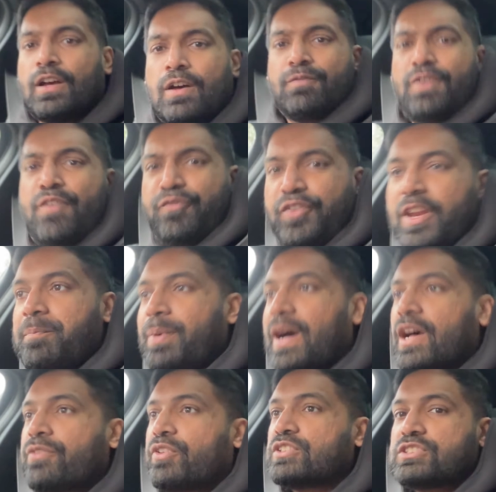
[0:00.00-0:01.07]
15
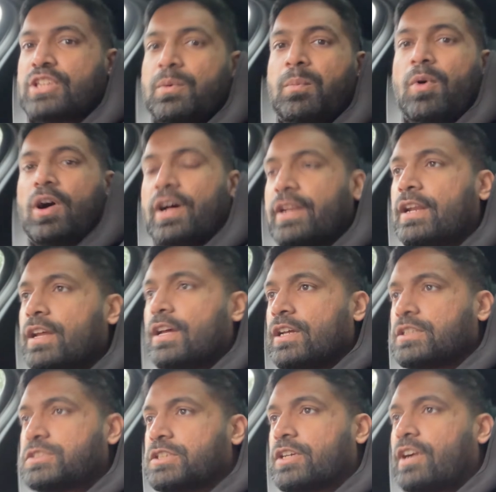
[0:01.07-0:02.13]
pounds for
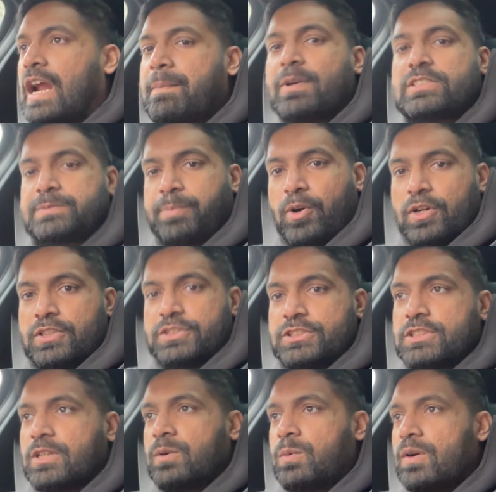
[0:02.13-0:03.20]
someone to grab a sponge
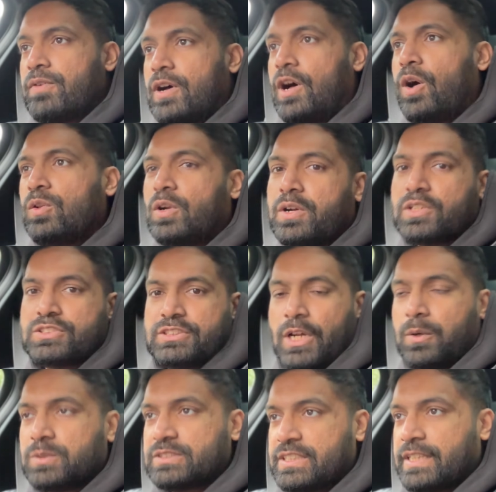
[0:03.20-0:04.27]
with a whole load of
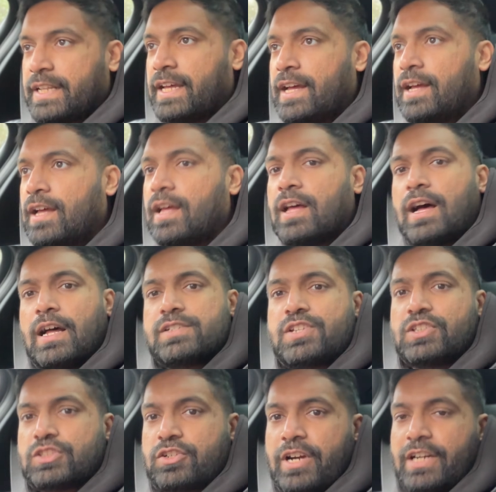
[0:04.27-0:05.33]
stones in there and to
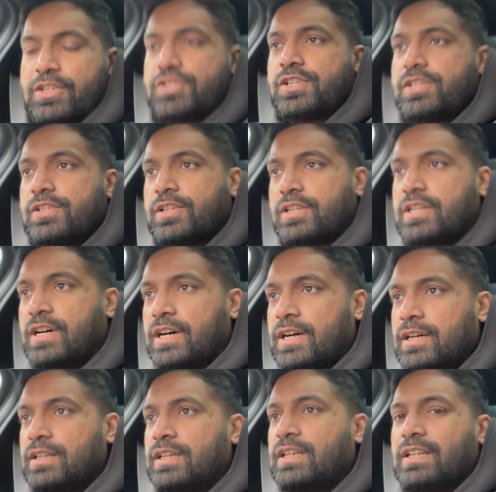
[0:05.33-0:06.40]
scratch your car.
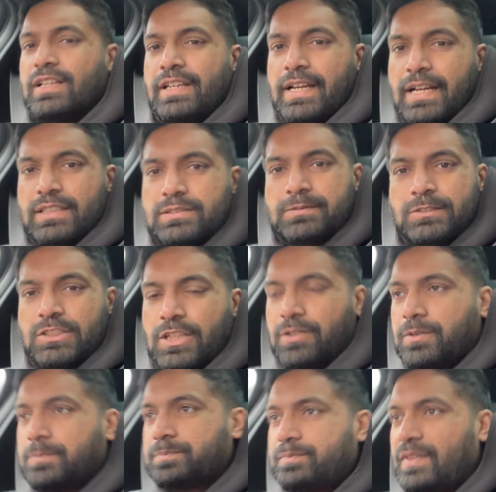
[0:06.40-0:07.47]
Yeah,
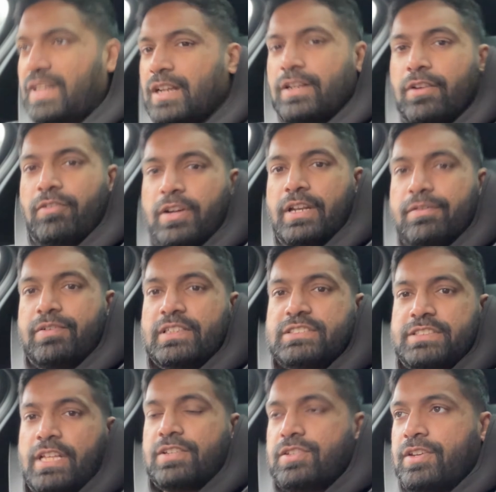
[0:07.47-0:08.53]
so I didn't really
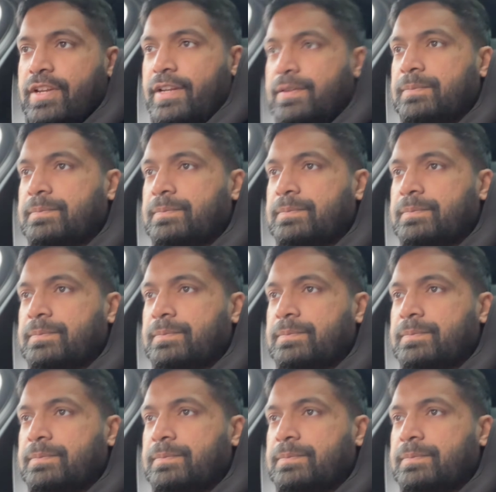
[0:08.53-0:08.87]
fancy that today.